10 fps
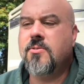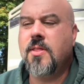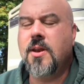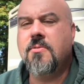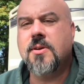So
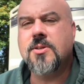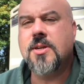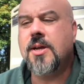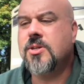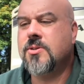the different
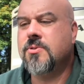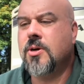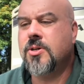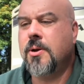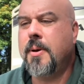stages of
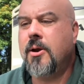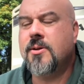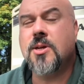charging a battery.